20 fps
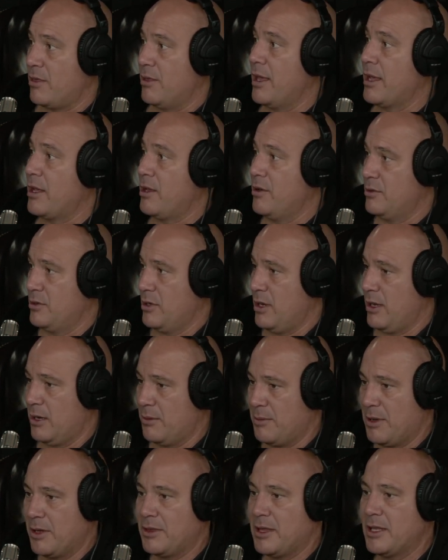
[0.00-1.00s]
Like you're talking
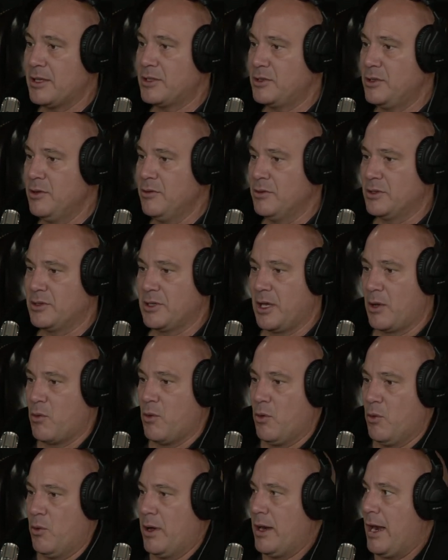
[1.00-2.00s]
about this students like,
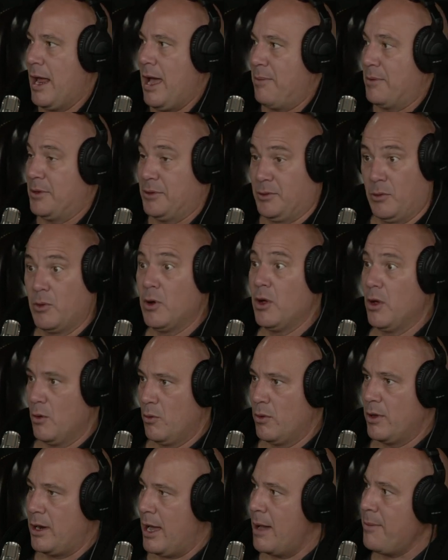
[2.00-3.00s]
well, what happens? Well,
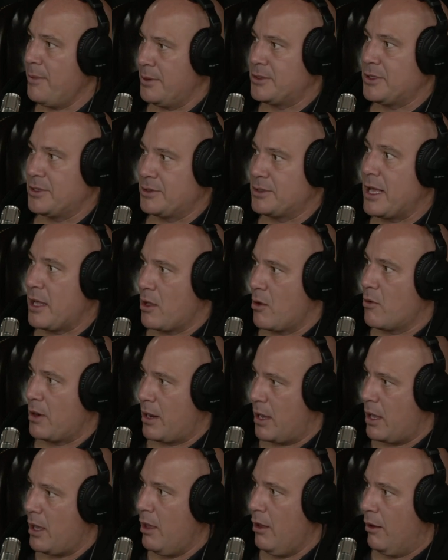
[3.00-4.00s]
what happens is they go
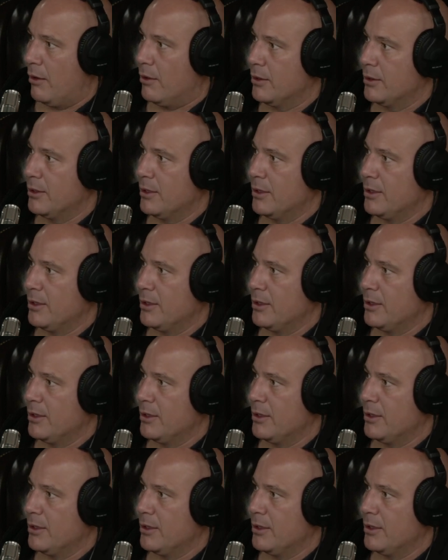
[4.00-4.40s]
to hell.